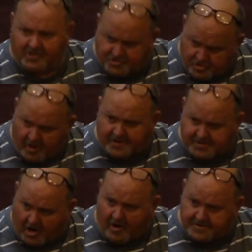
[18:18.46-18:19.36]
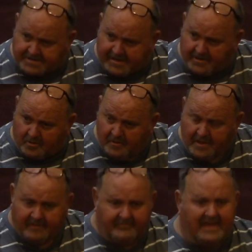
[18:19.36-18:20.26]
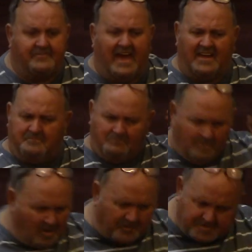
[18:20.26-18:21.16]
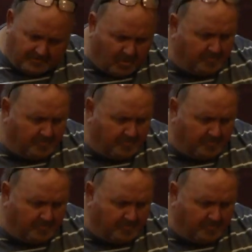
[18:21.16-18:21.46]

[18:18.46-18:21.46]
the drug cartel, they've had multiple